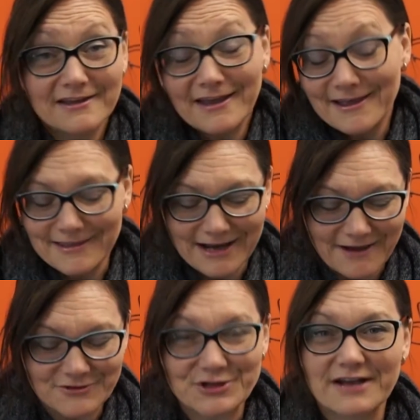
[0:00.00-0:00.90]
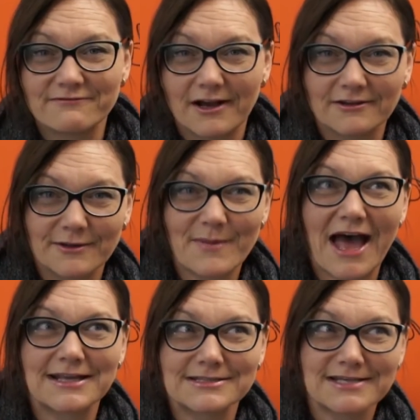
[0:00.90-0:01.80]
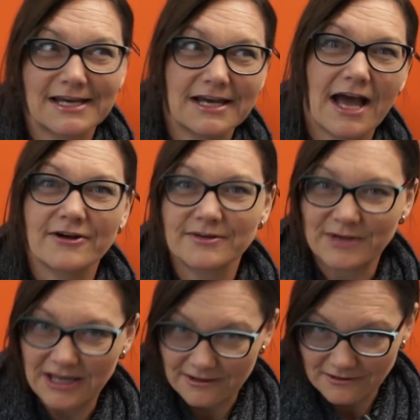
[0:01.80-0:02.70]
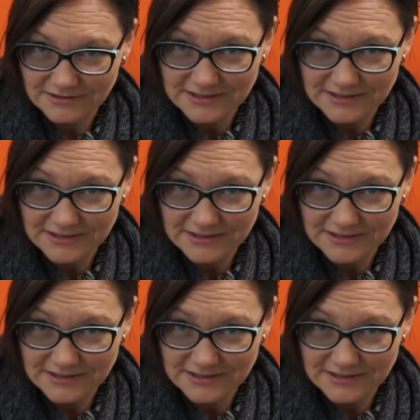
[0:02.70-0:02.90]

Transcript: and then after I filed the patent, I hired a mechanical